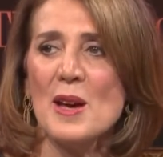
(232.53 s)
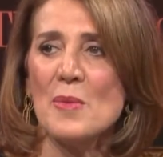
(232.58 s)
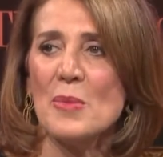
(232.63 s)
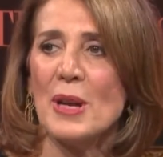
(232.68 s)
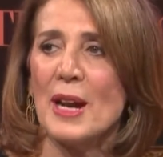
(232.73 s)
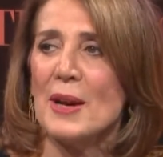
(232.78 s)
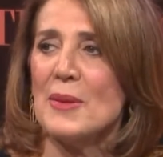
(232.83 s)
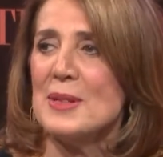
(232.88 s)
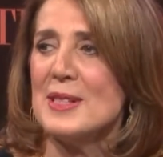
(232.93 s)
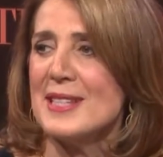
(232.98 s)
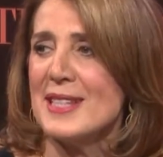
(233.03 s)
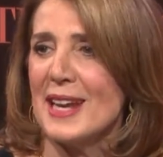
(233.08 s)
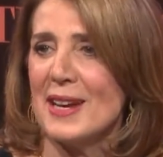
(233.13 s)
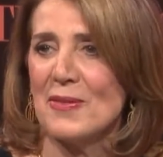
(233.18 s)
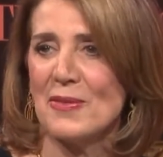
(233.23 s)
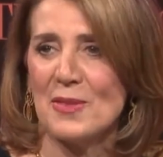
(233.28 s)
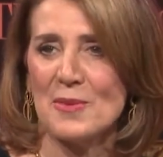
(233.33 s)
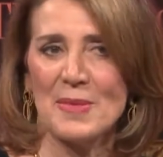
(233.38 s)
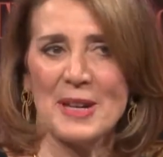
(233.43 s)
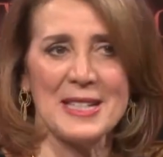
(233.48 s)
But I would say
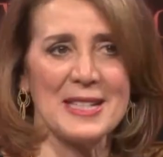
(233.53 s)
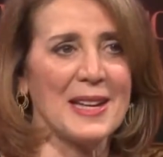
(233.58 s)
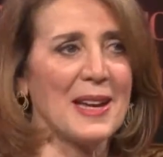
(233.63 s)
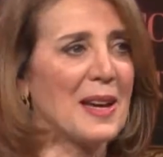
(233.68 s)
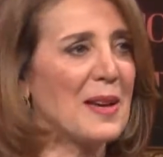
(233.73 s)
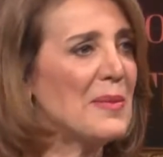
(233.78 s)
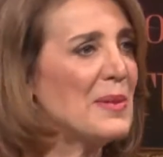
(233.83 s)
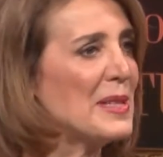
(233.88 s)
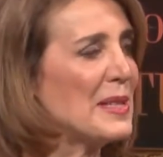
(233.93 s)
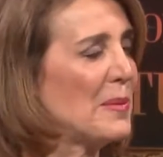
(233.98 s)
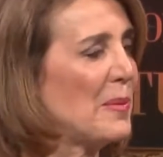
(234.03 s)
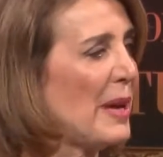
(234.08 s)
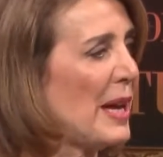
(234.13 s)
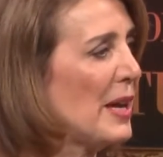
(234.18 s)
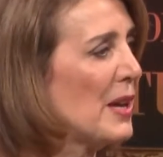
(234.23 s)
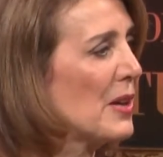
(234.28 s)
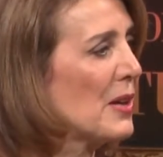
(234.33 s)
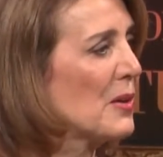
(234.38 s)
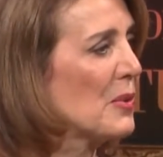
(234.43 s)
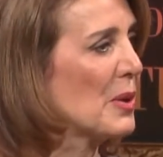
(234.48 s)
from my time as a
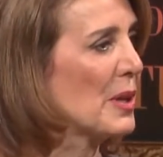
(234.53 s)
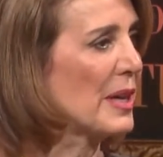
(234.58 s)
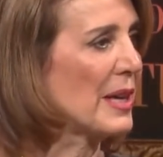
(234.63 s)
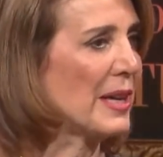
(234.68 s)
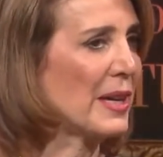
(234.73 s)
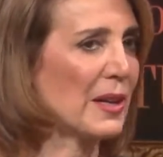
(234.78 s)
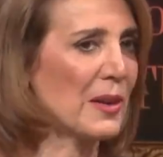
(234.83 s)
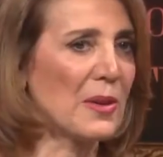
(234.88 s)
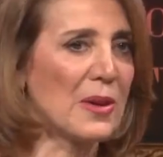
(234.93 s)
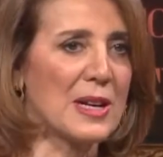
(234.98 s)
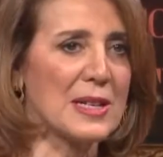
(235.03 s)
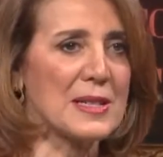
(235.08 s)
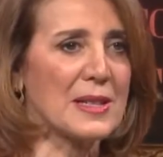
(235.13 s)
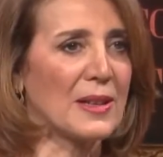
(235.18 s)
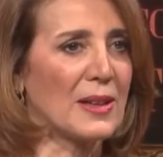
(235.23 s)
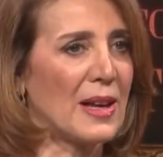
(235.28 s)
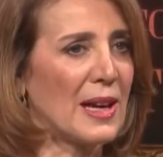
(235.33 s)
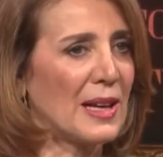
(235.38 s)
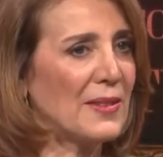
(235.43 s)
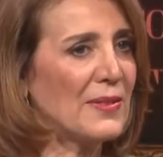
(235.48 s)
banker working across a
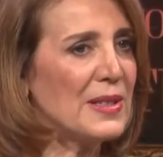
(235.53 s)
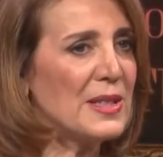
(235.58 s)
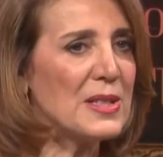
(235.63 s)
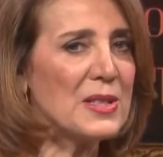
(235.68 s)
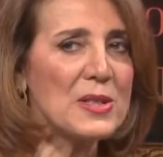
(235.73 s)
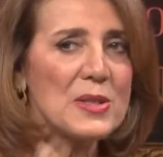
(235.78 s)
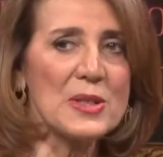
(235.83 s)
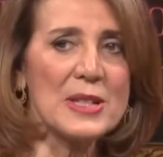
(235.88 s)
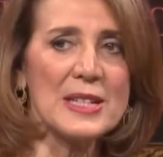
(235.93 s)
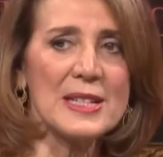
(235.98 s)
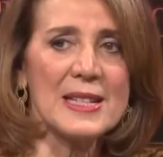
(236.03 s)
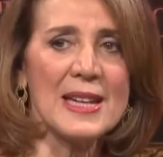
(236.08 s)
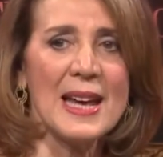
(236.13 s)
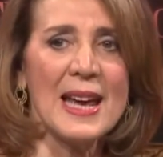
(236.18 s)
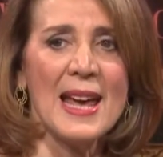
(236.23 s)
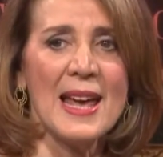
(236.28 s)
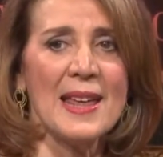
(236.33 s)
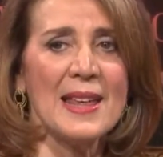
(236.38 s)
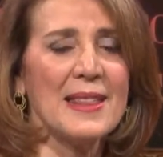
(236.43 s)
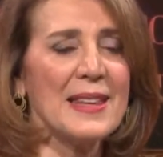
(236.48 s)
lot of industries,
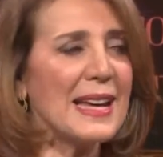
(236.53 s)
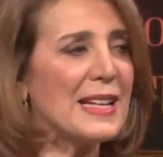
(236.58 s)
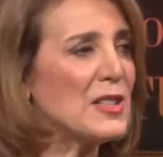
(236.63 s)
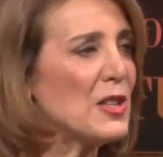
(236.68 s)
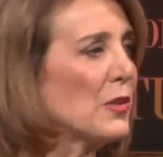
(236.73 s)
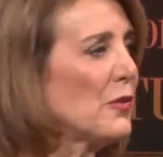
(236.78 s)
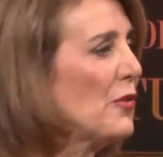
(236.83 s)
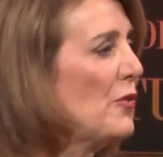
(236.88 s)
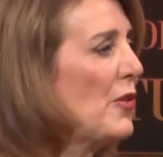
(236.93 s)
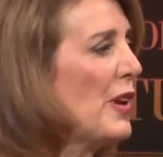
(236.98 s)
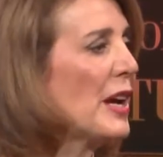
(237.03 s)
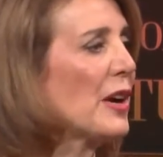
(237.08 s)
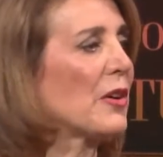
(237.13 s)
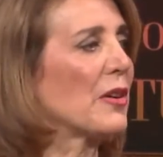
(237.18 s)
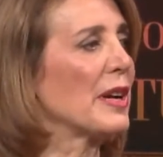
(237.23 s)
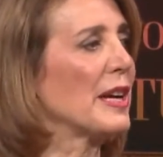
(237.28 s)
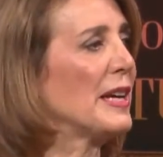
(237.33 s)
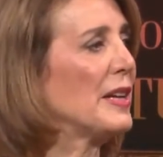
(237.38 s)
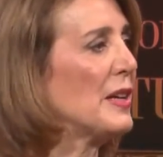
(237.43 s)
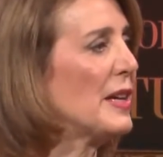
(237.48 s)
that's a
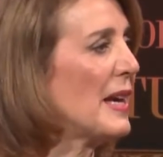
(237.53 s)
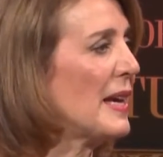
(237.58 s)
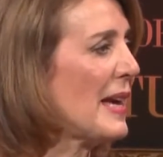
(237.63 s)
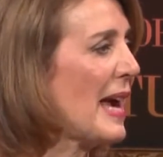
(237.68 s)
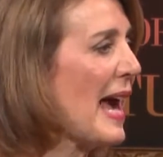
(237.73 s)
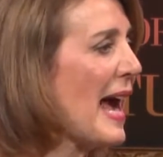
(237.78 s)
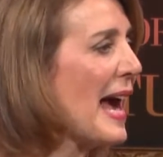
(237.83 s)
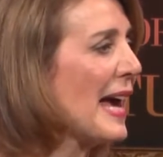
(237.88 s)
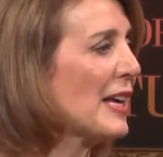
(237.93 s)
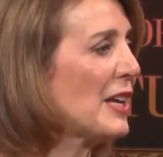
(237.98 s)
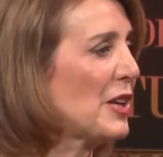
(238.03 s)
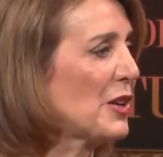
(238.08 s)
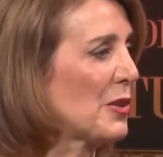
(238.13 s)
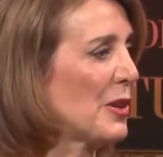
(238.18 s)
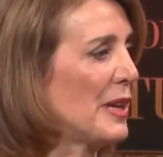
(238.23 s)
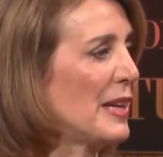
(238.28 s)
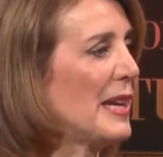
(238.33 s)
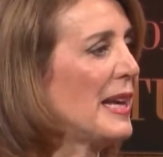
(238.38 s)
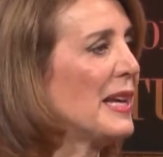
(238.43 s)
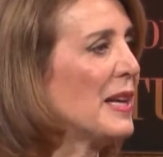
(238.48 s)
very
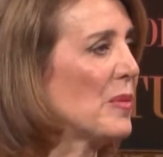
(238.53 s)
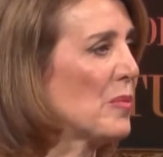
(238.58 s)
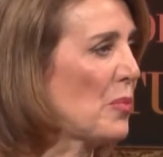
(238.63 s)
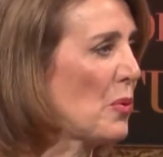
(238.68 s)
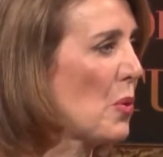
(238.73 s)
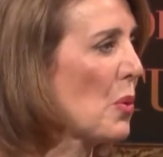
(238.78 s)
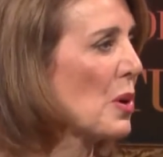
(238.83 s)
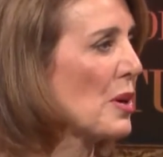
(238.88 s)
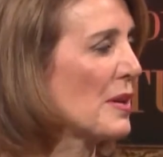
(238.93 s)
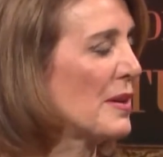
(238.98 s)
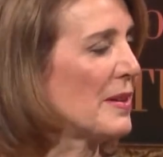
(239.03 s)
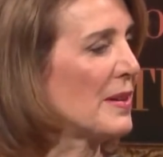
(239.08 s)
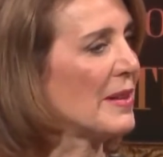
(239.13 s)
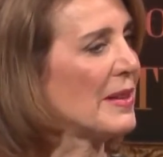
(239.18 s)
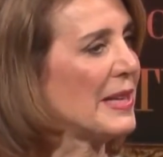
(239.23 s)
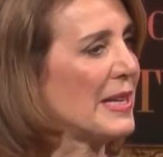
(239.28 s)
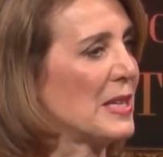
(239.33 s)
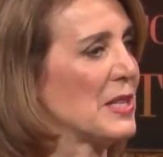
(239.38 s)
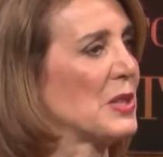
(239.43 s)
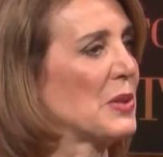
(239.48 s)
accurate and important
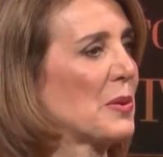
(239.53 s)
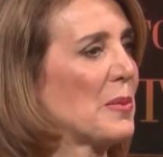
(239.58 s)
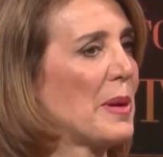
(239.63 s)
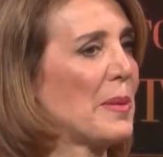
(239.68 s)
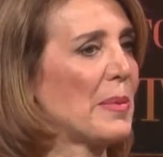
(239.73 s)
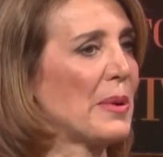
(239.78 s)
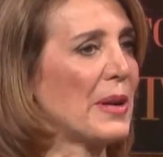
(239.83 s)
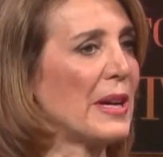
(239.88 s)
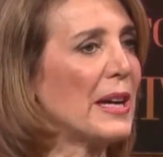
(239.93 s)
thing to remember.